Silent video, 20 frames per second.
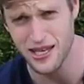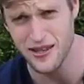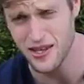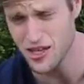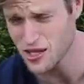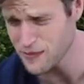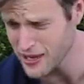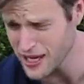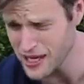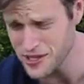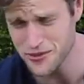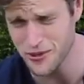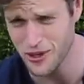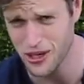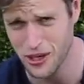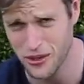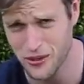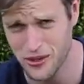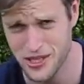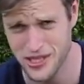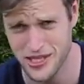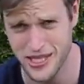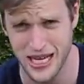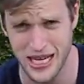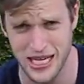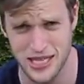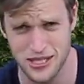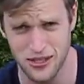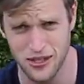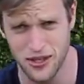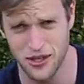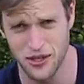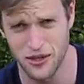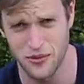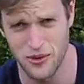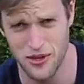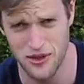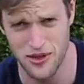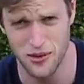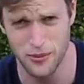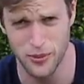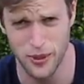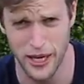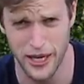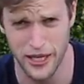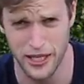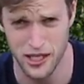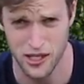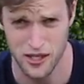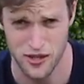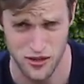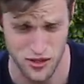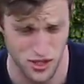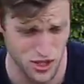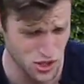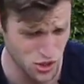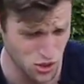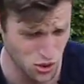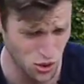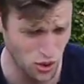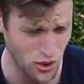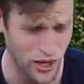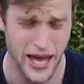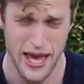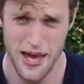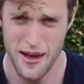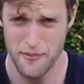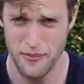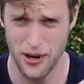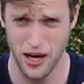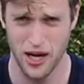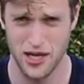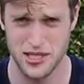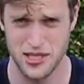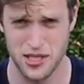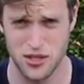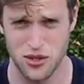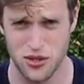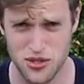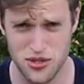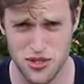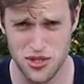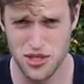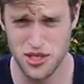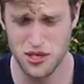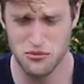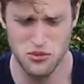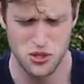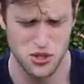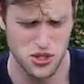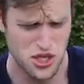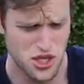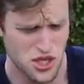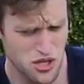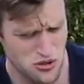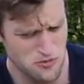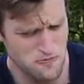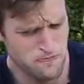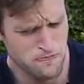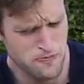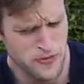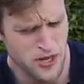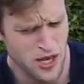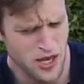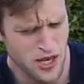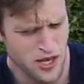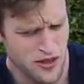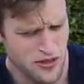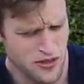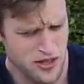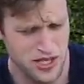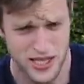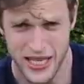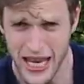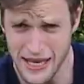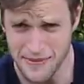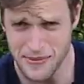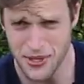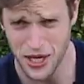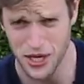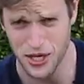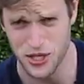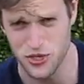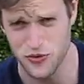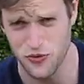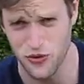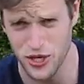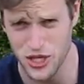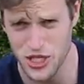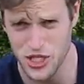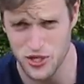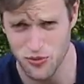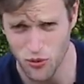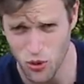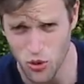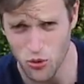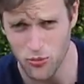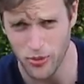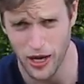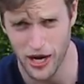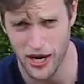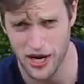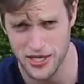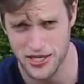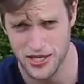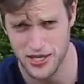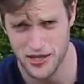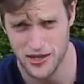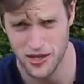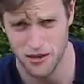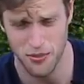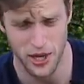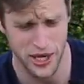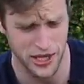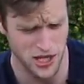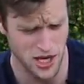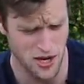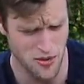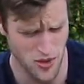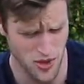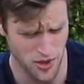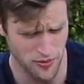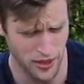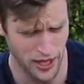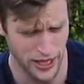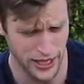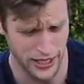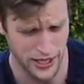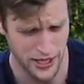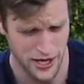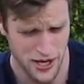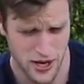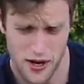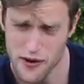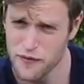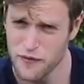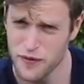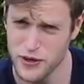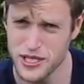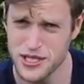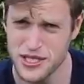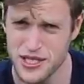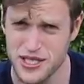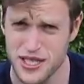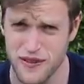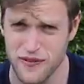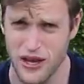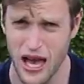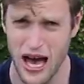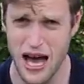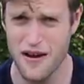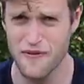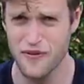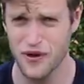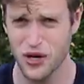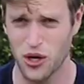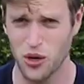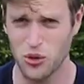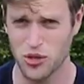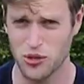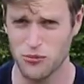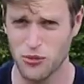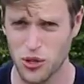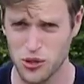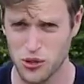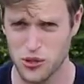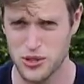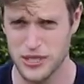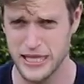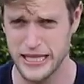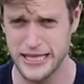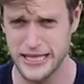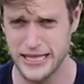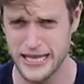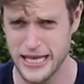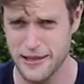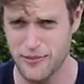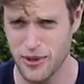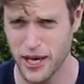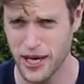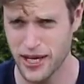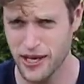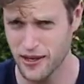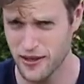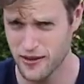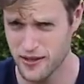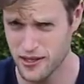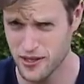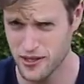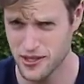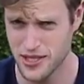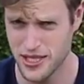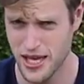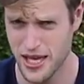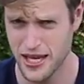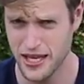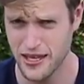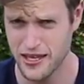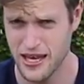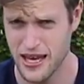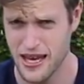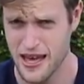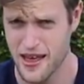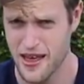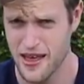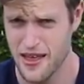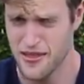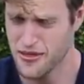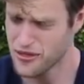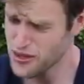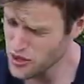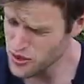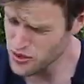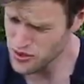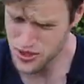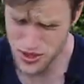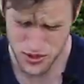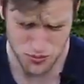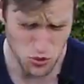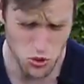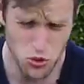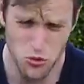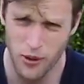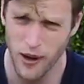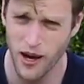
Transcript: it, then you may as well sell it on with the bike that you're passing on to someone new. The same goes for any small parts that might go with the bike. For instance, if you have an older model T T bike that you're selling, those small